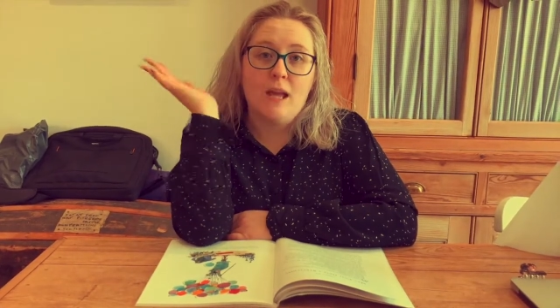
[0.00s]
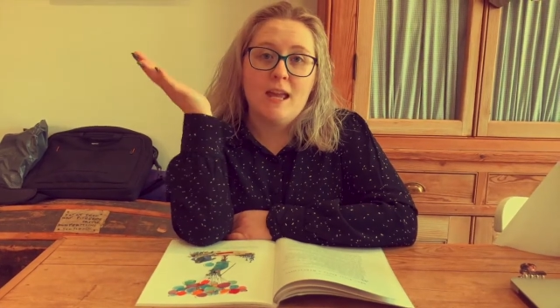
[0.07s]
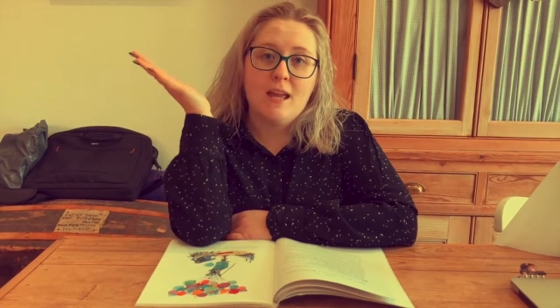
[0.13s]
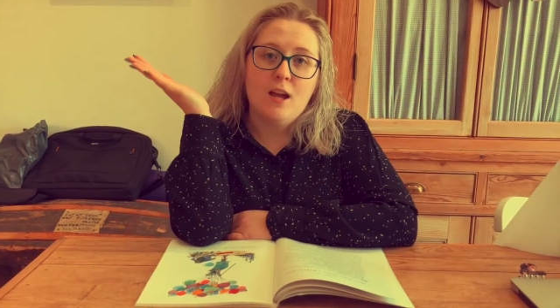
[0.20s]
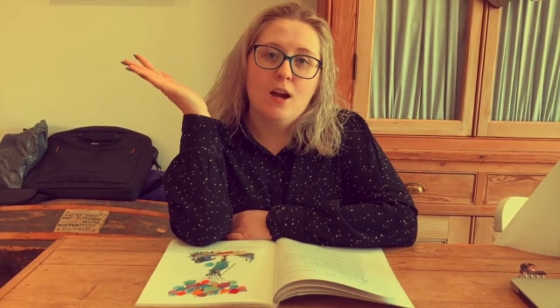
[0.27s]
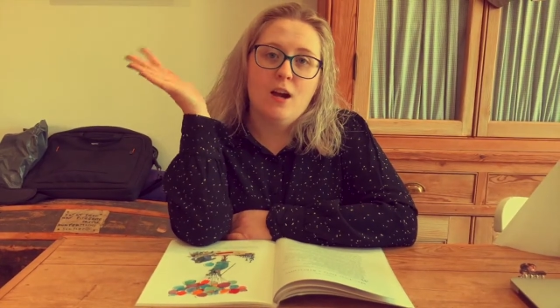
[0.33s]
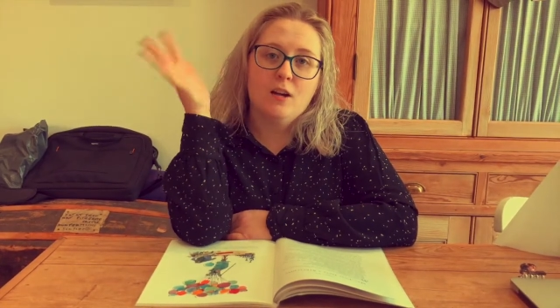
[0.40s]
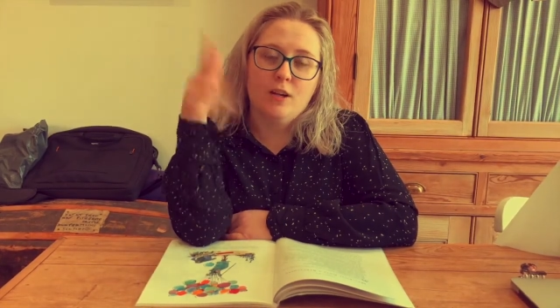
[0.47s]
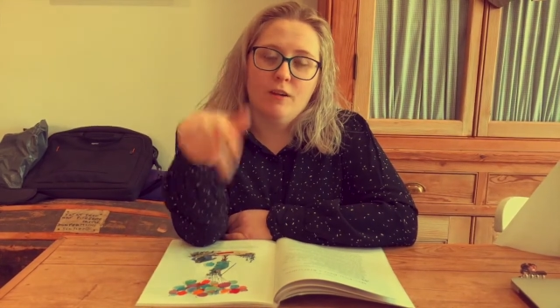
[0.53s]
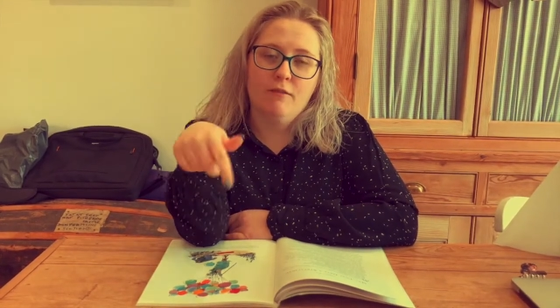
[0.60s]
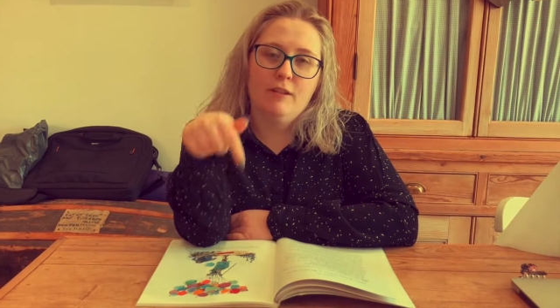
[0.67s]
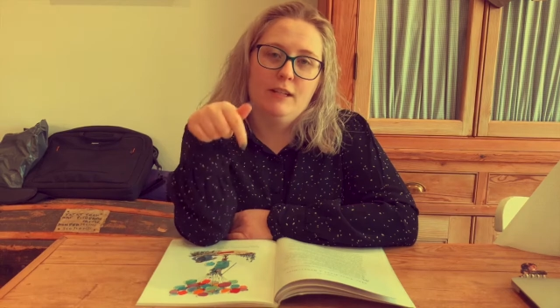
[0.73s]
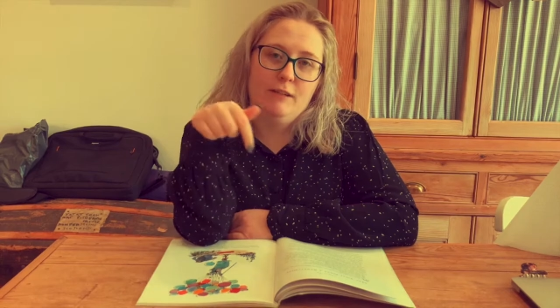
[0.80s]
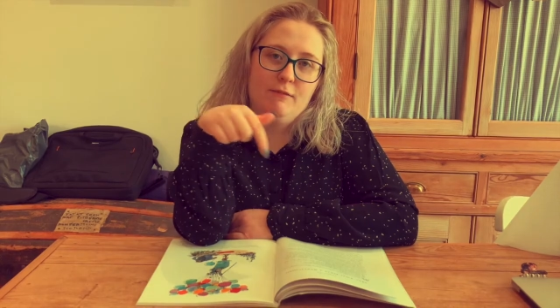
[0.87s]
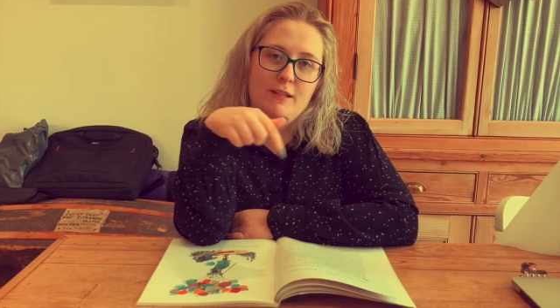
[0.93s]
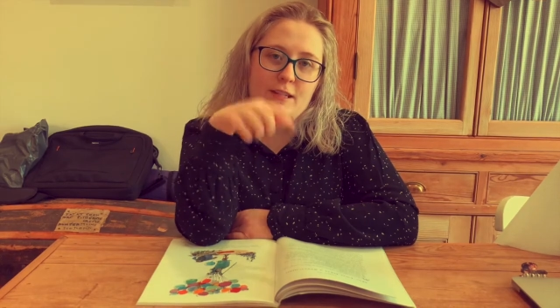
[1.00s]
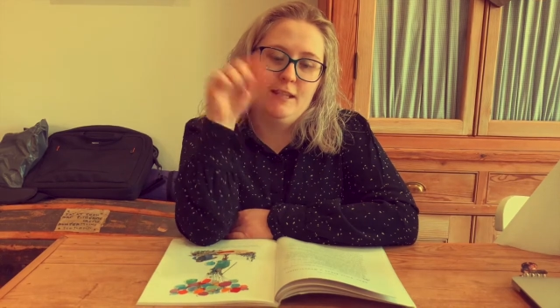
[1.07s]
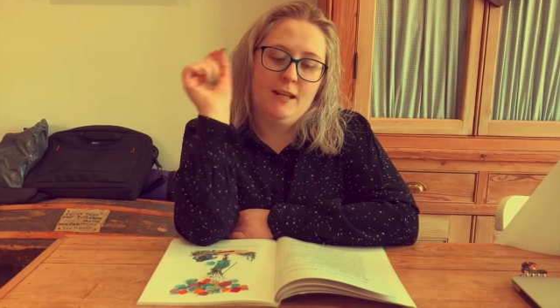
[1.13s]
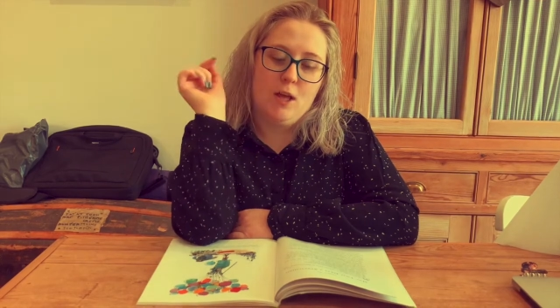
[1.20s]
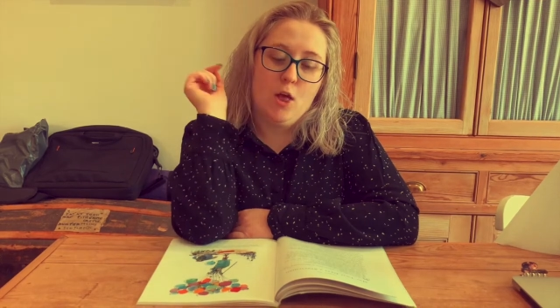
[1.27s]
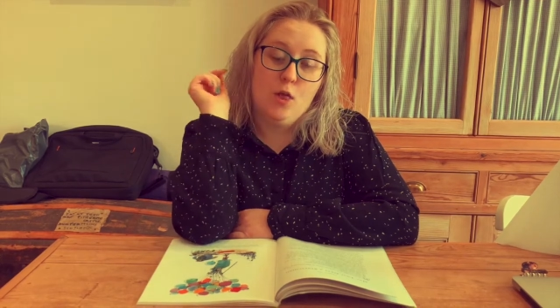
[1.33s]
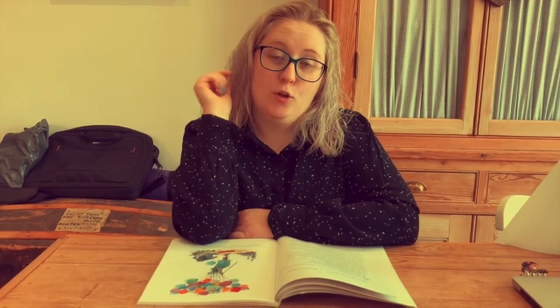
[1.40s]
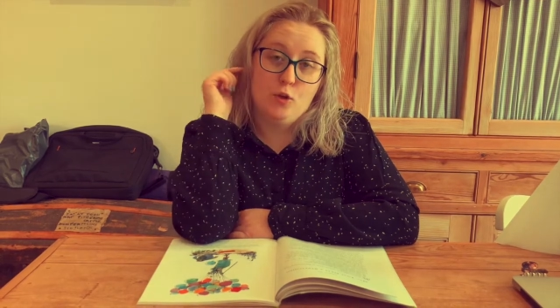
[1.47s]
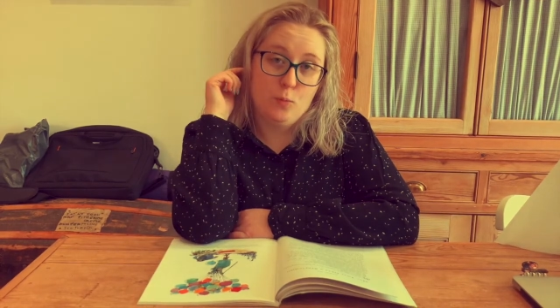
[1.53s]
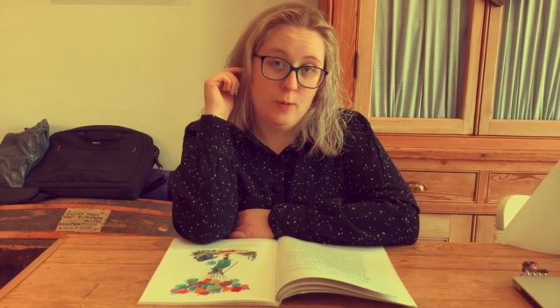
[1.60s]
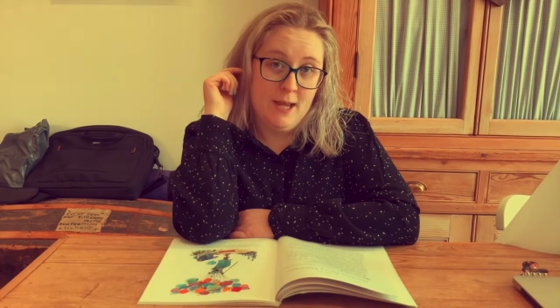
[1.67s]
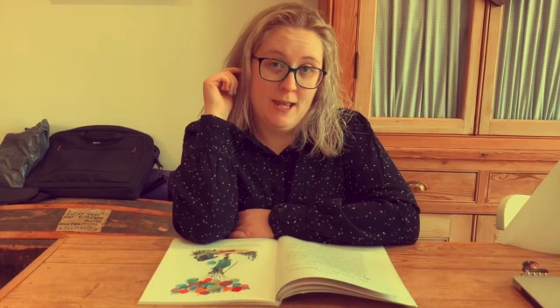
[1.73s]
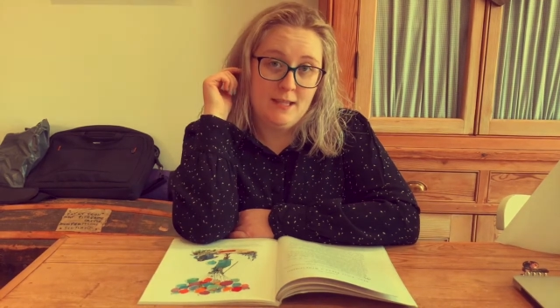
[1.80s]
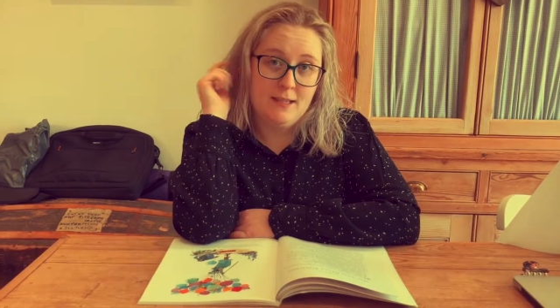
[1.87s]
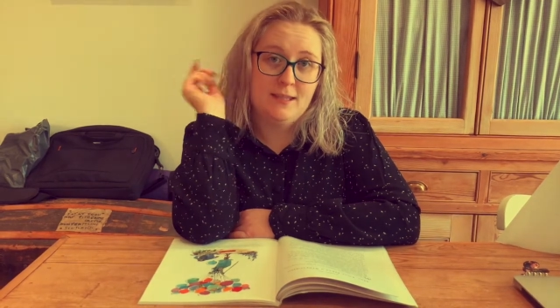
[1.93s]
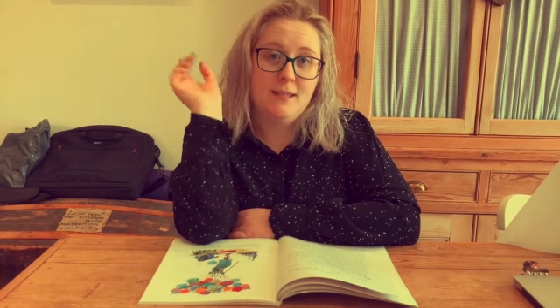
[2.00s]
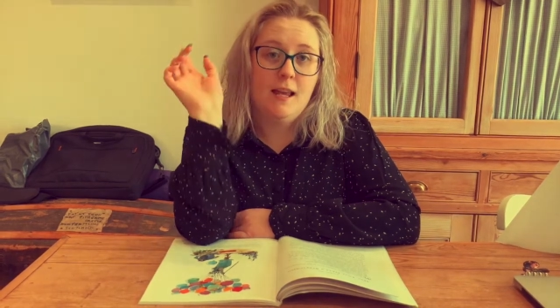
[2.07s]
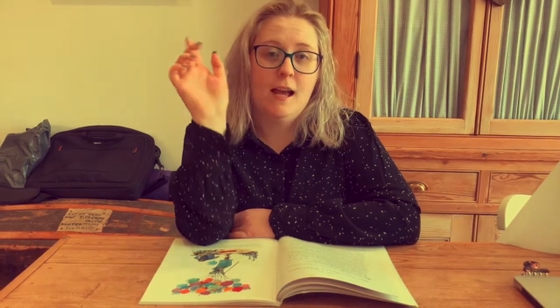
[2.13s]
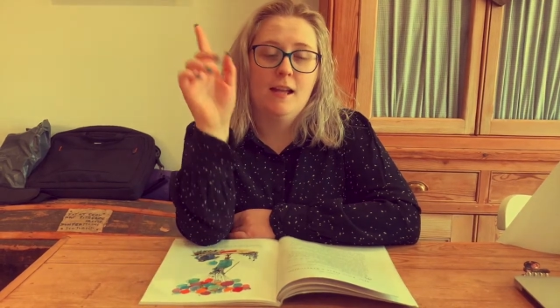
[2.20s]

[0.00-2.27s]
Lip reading: We are currently reading the Twits,